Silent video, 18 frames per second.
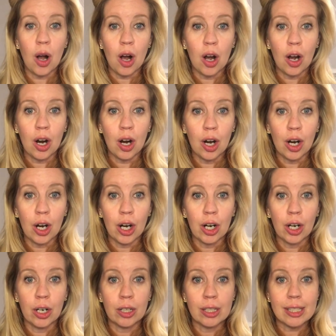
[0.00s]

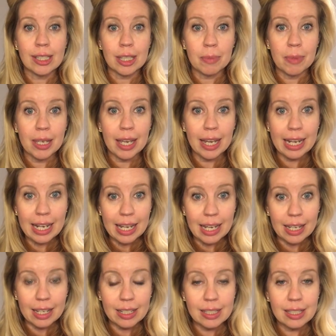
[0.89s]
are sleeping at
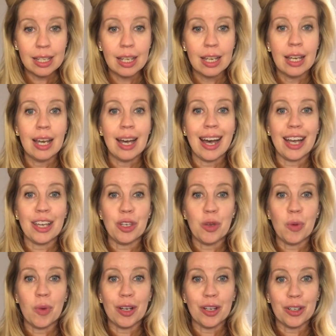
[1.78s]
night.
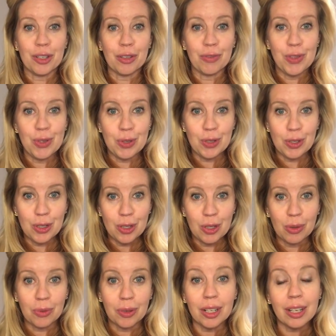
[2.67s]
You want your diffuser
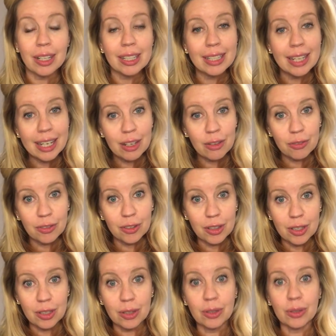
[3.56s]
to run all night for
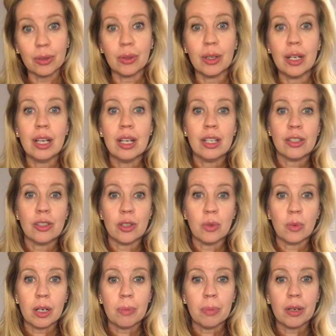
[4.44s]
you, so
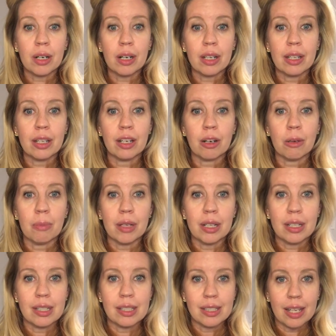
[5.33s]
you want to put it on the
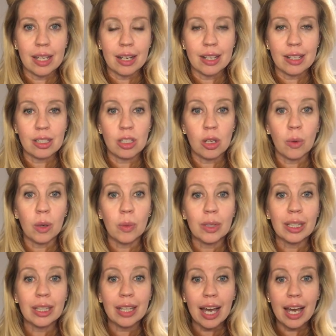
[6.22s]
intermittent setting so it
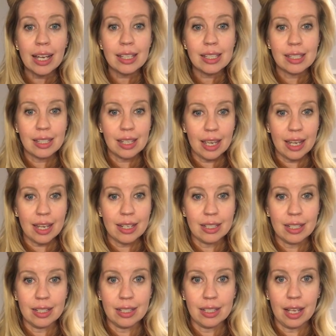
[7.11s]
will last
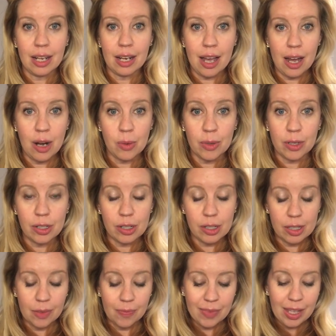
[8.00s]
8 to 10
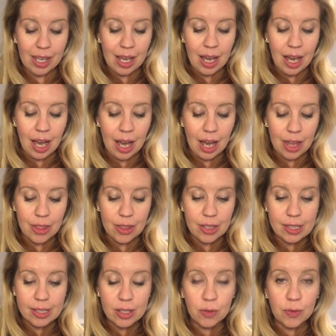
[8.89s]
hours.
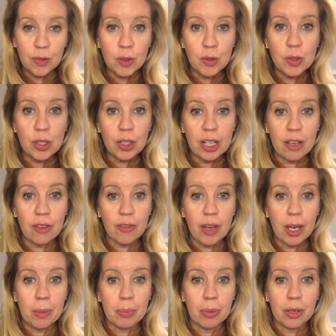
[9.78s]
This diffuser, if
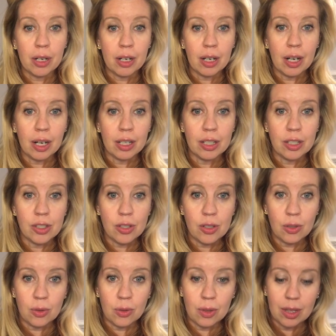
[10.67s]
I put it
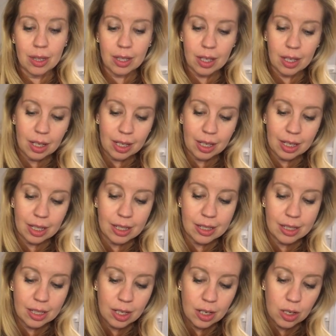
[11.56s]
onto the
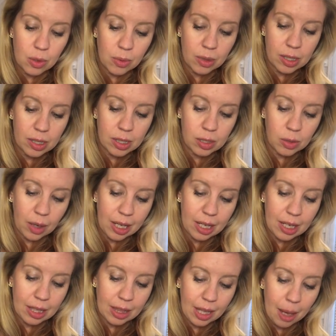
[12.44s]
continuous, so I
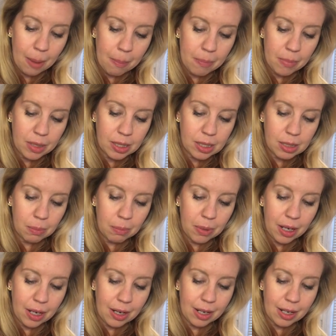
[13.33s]
hit that mist
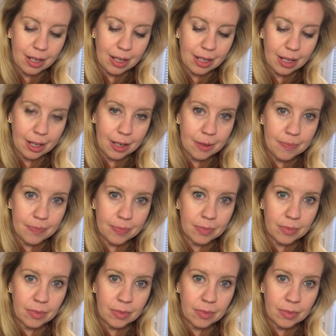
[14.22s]
button again,